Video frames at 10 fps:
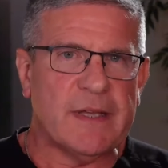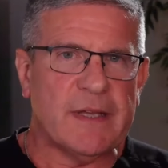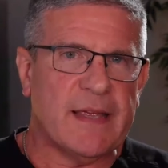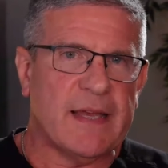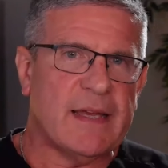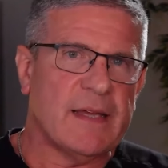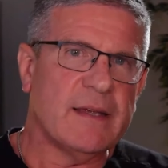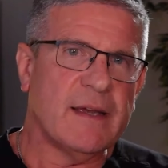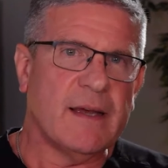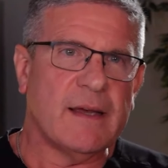they
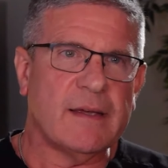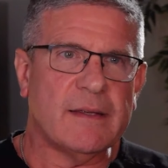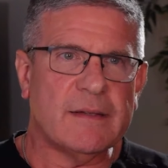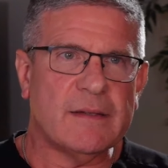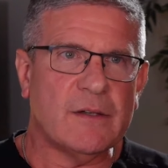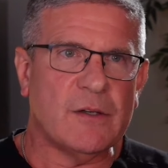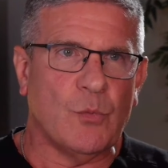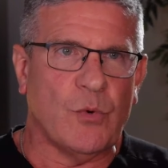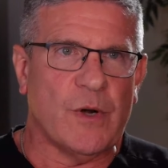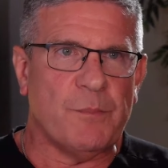
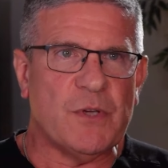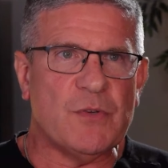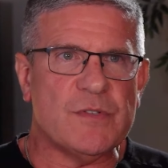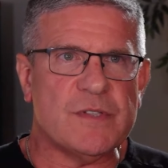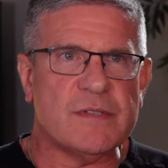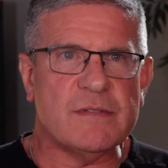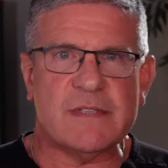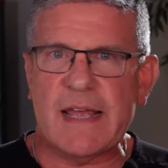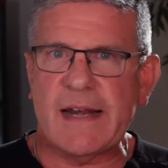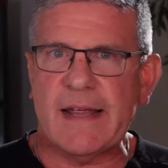would abuse
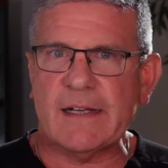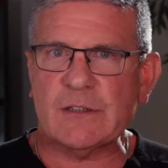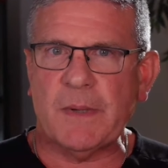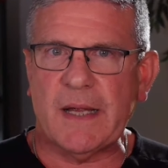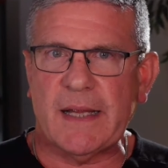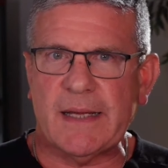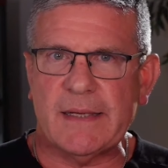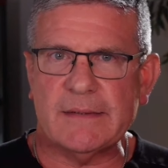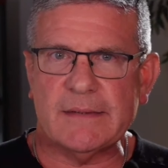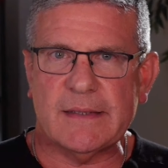Xanax
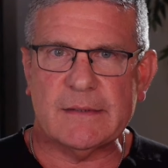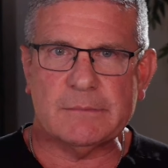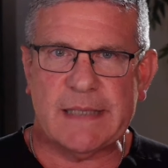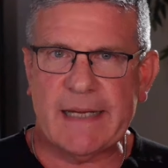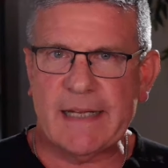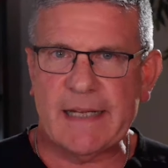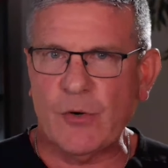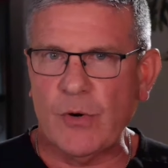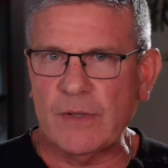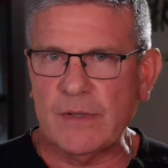by taking it
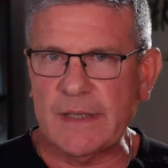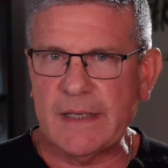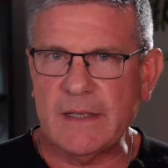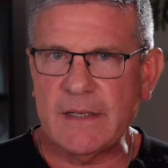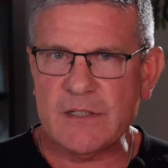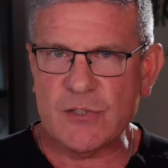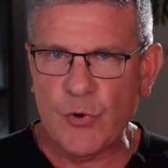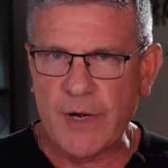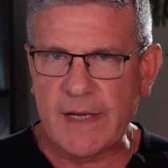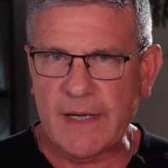orally,
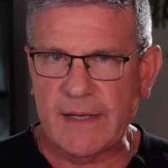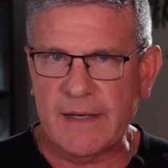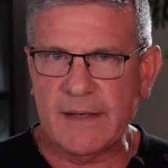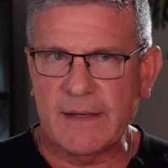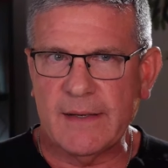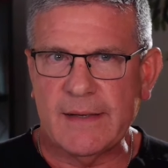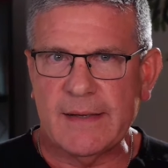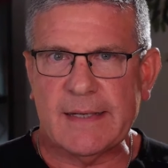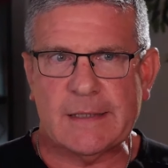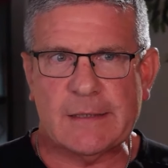snorting it.
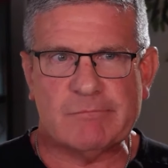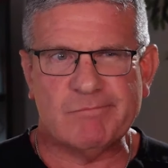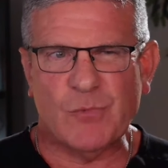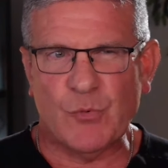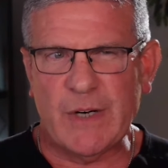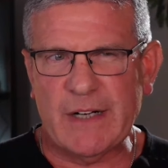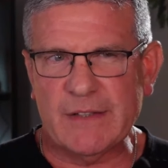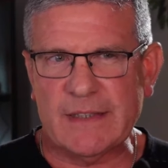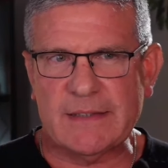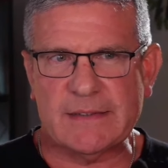
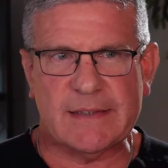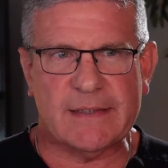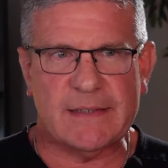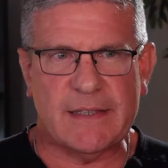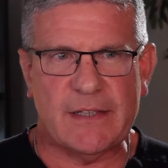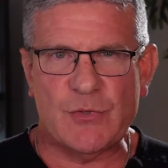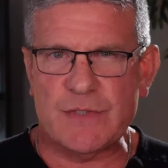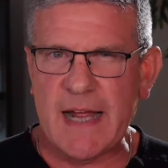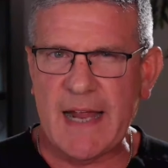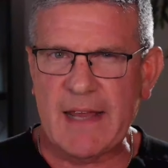Rarely is it
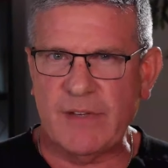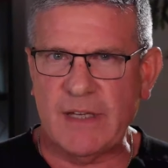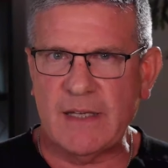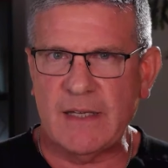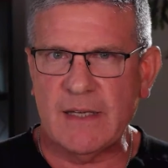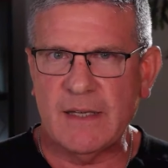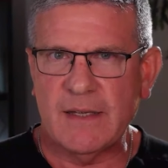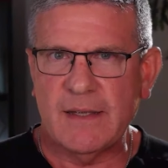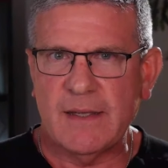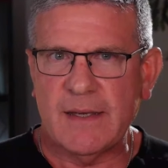used IV.
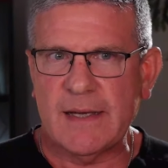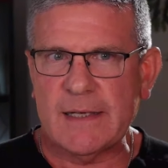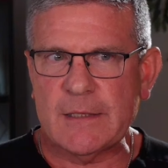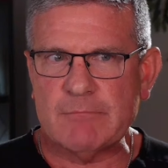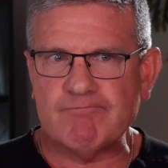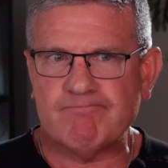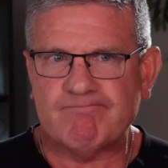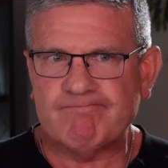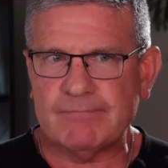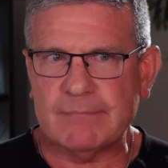
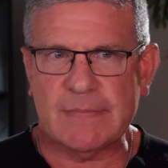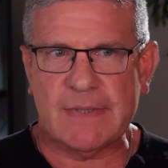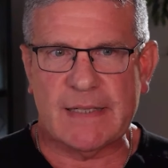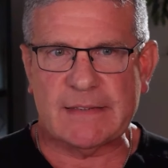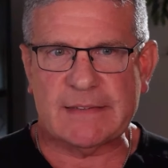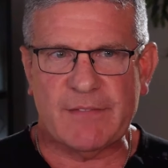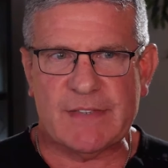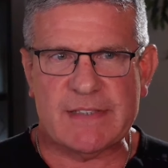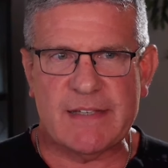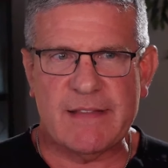I just
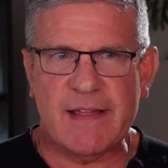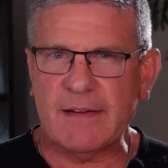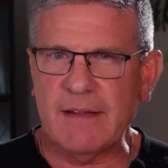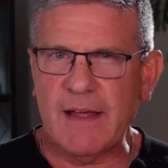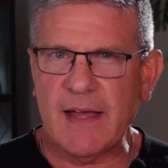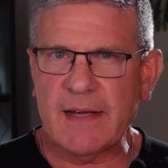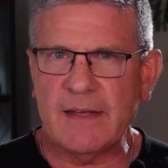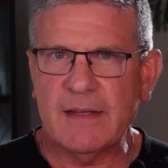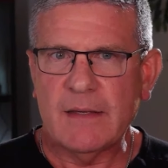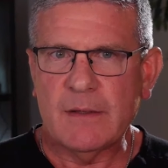haven't seen that a lot.
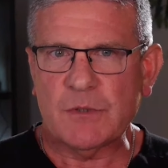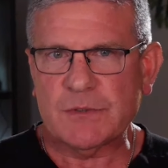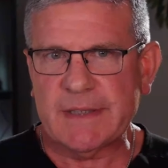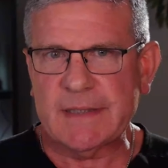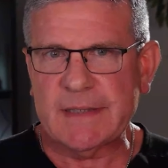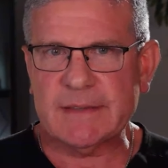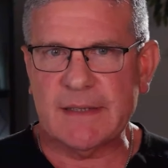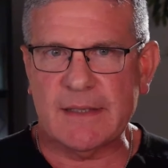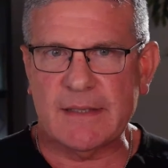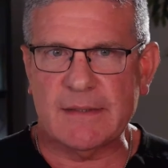Mostly it's
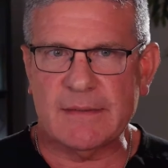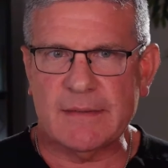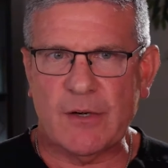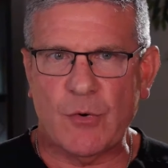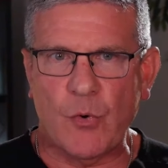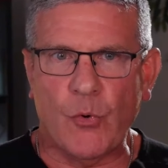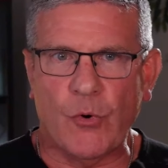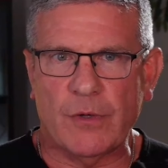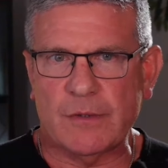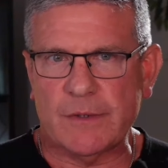
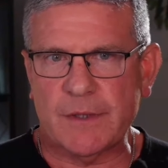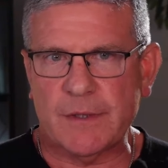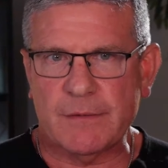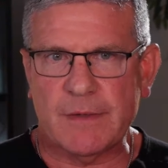oral or